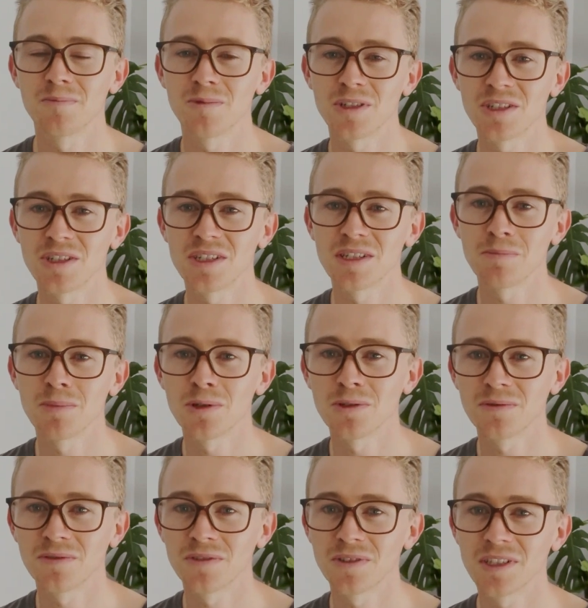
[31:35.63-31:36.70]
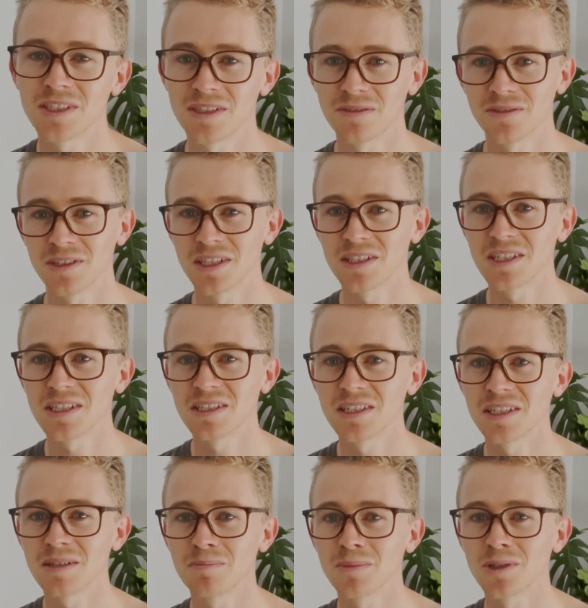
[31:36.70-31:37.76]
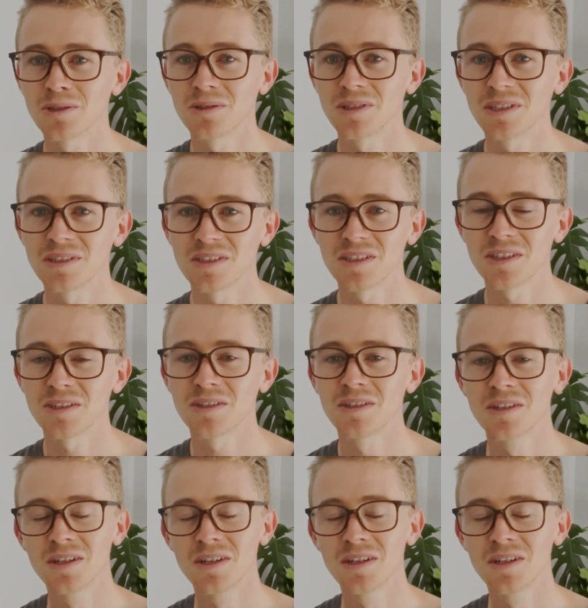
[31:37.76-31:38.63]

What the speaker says: which is important for us for our DTM modeling. So